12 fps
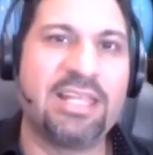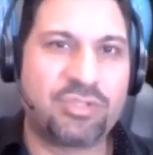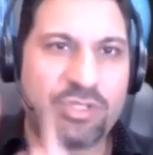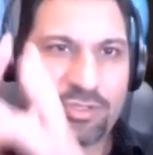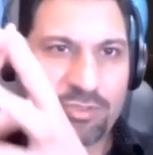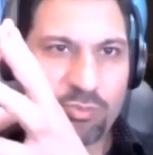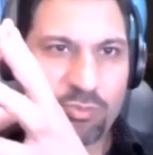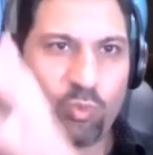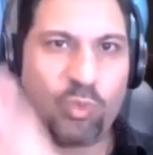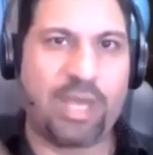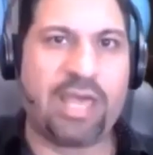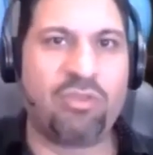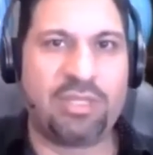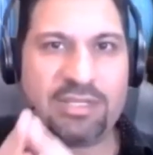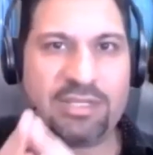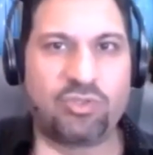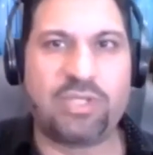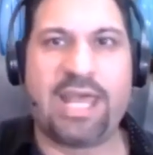This is where
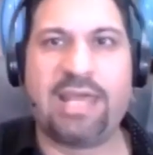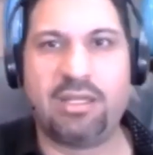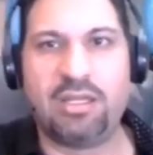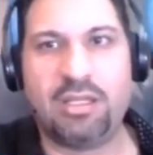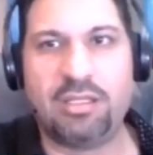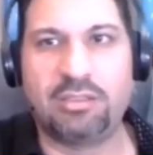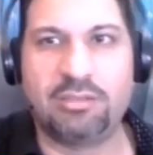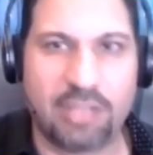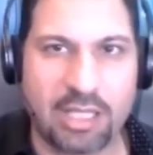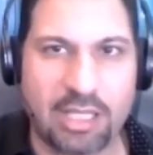the insanity